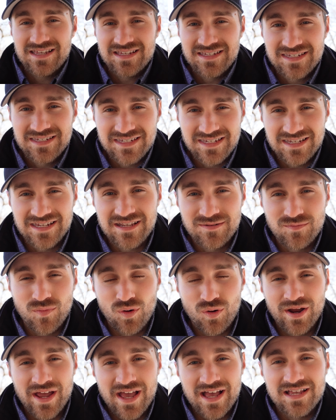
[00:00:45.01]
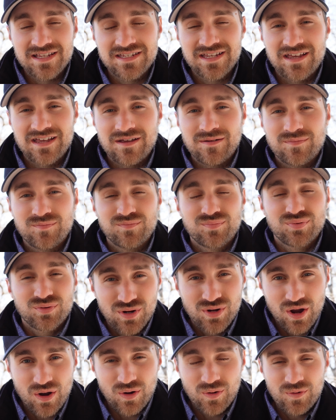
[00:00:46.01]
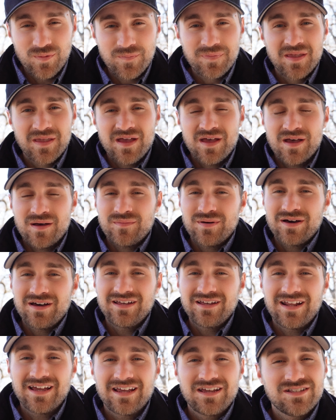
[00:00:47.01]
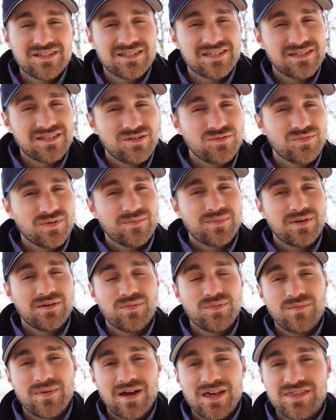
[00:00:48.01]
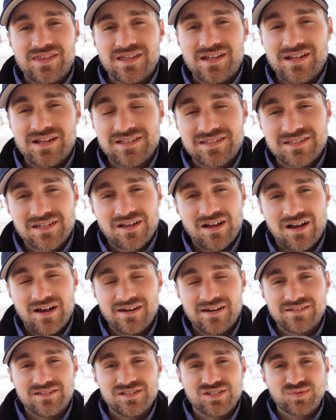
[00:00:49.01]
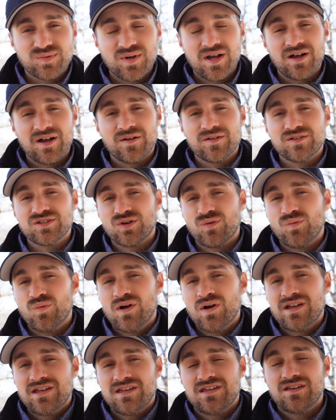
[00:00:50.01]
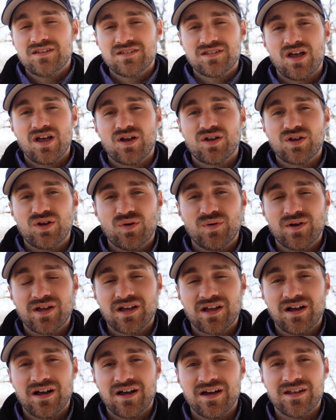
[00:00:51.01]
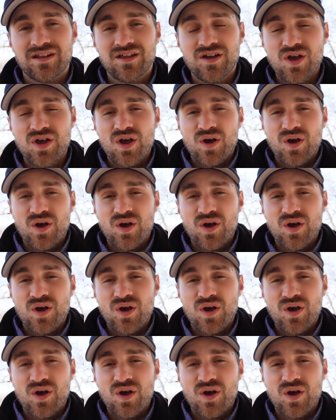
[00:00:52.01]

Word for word: is seen more as a pro, but I could see where people might think it's a con as well. So what is going on?